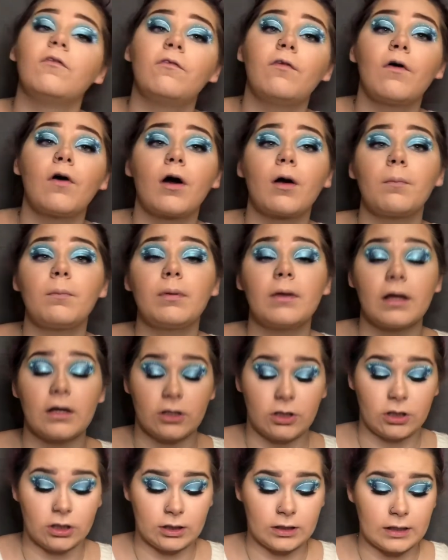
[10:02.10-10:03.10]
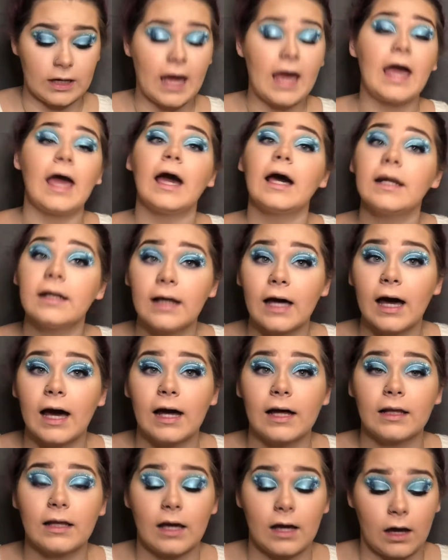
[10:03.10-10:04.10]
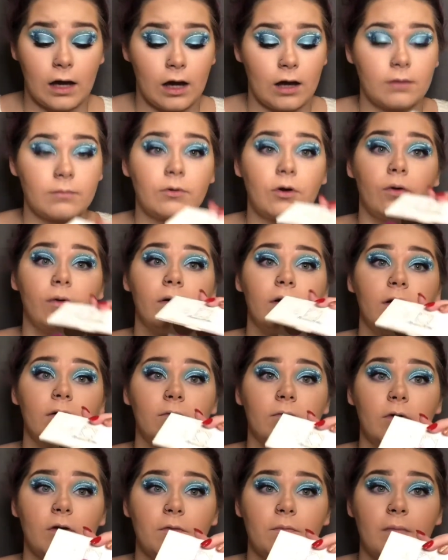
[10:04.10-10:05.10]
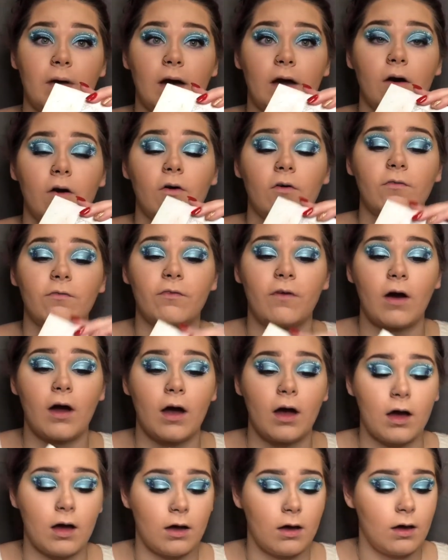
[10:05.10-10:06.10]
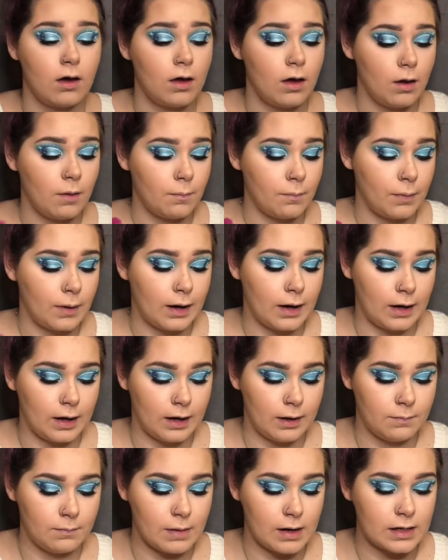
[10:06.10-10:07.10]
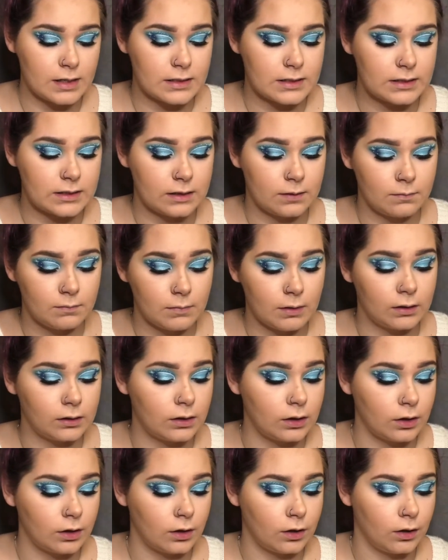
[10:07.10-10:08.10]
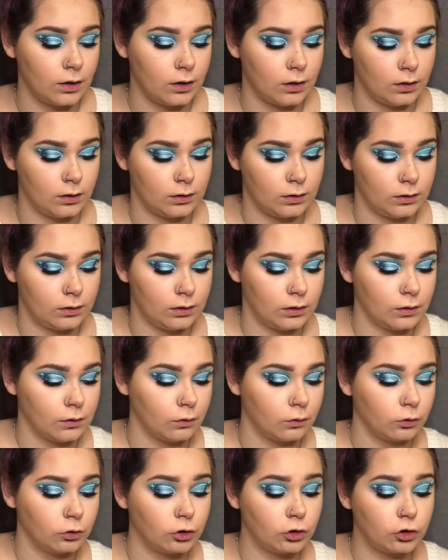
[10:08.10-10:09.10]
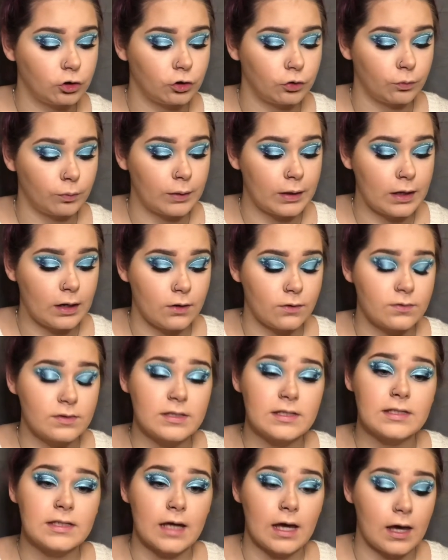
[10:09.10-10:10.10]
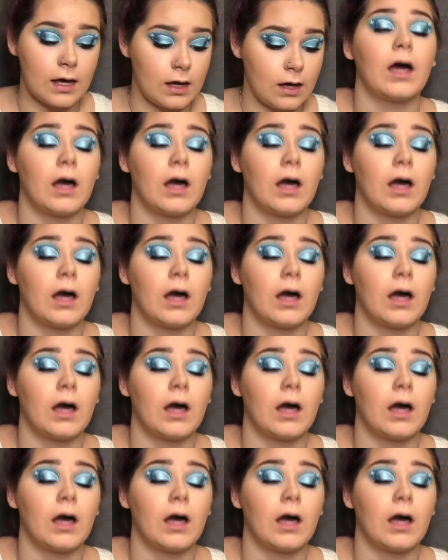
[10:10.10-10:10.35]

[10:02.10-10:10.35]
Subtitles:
For blush and highlight, I'm going in with my Ofra by Madison Miller Little Trio set.